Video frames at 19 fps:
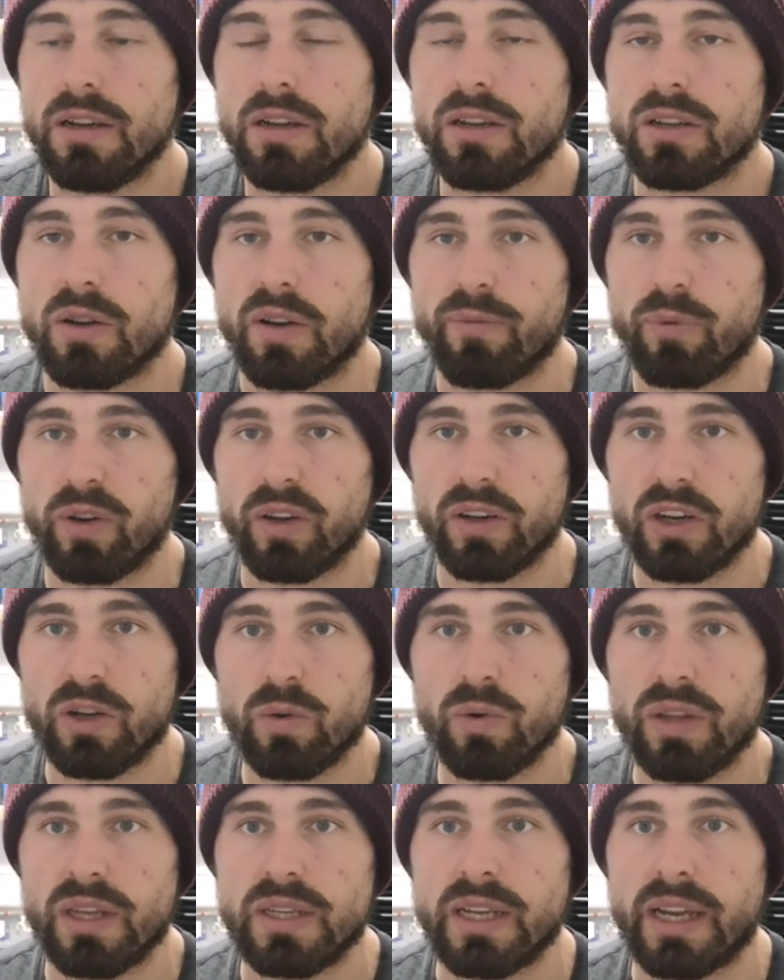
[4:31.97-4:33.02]
So if we can
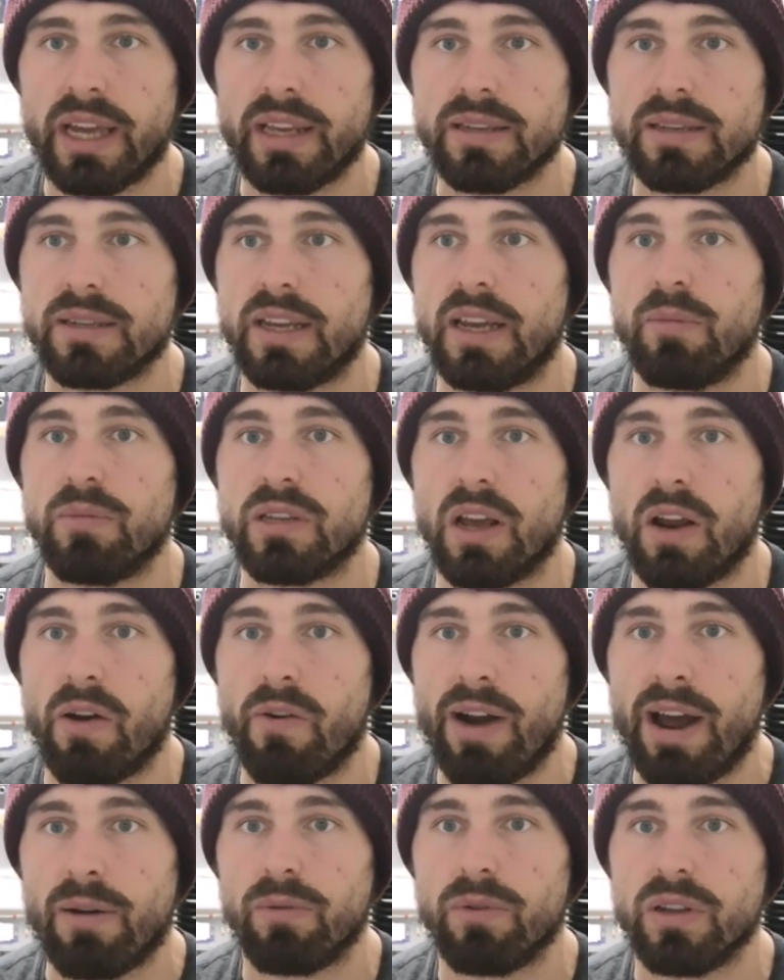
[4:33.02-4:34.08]
do this against teams that are
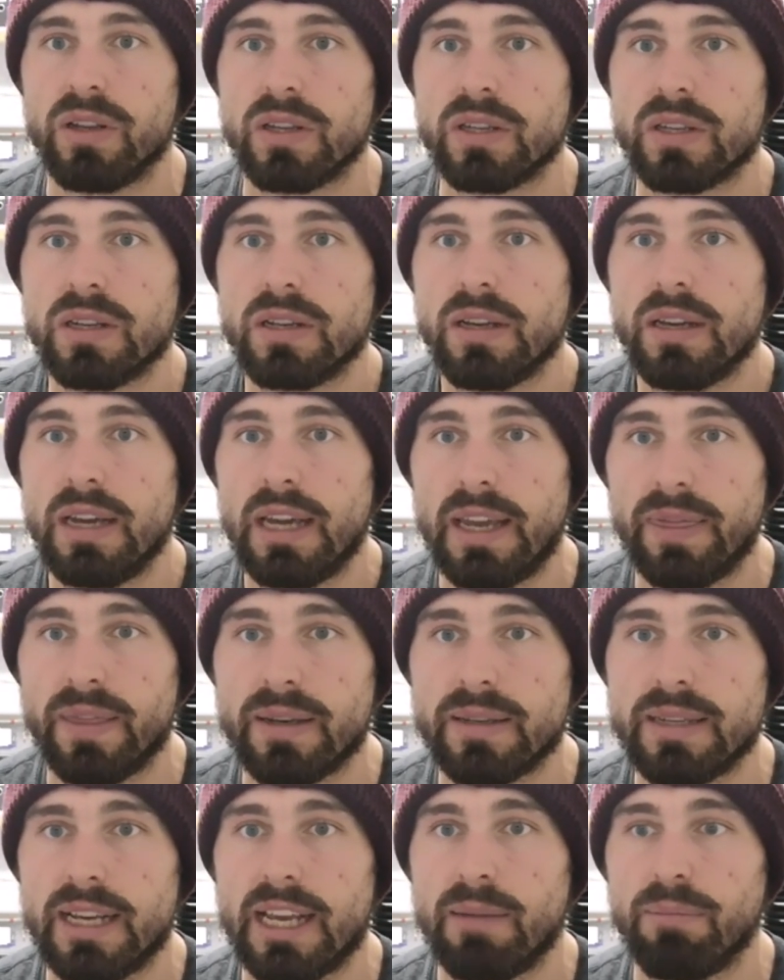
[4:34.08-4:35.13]
around us in the
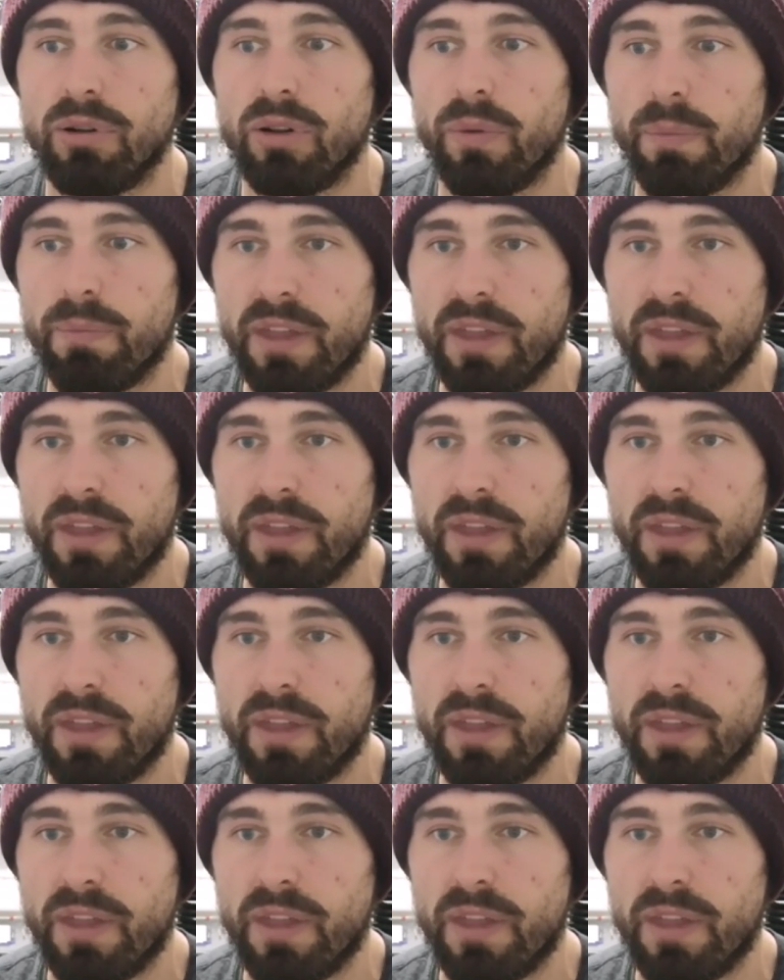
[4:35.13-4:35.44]
table,